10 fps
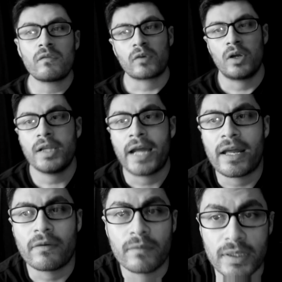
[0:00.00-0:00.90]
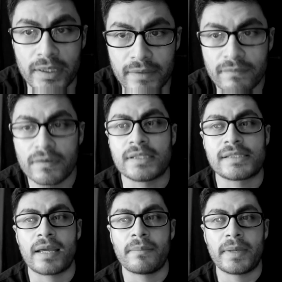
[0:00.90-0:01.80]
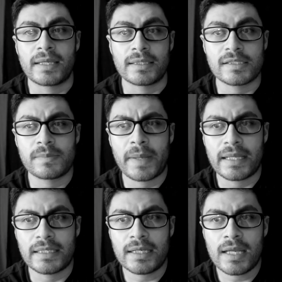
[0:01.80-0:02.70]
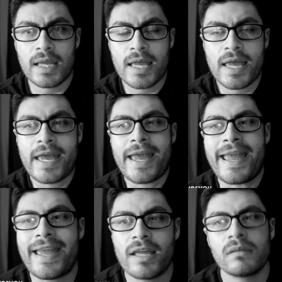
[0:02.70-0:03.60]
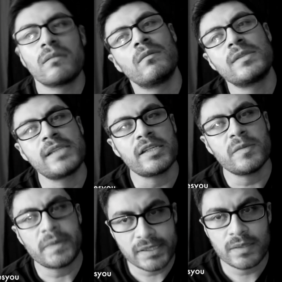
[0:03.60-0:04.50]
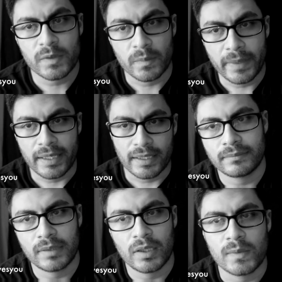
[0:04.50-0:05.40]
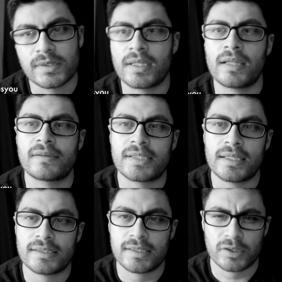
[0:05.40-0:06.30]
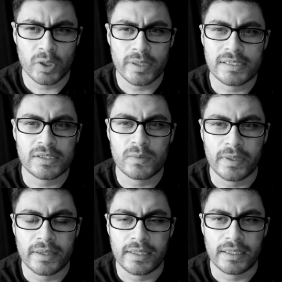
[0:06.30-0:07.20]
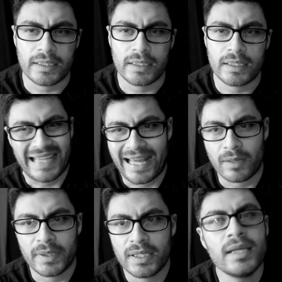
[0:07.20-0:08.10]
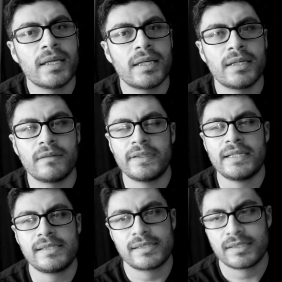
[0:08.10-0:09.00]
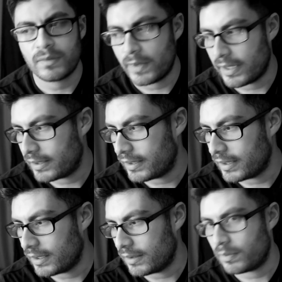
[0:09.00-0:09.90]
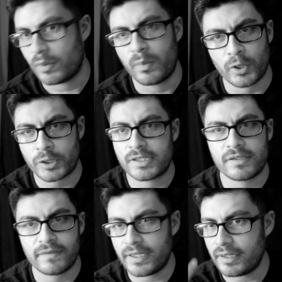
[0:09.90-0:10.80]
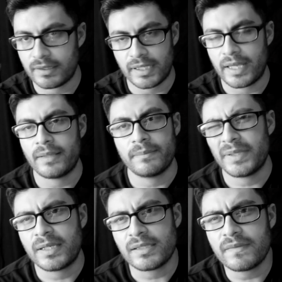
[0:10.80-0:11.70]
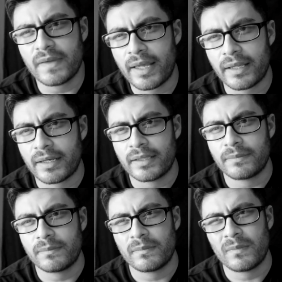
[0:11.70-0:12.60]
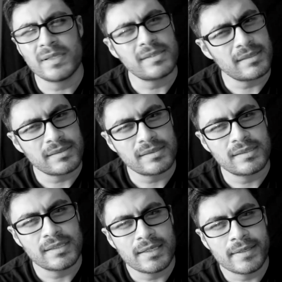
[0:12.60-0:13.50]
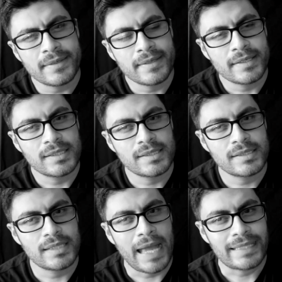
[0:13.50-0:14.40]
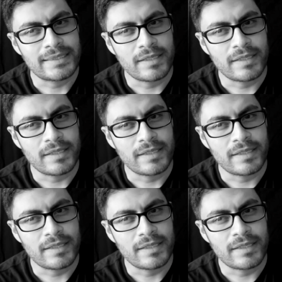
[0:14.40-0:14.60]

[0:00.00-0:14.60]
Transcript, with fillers: Overall, I had a really fun time making this painting. It was actually pretty simple to make. It was a lot of stylistic choices with the anatomy of it, with the proportions of it, and because of that, it wasn't that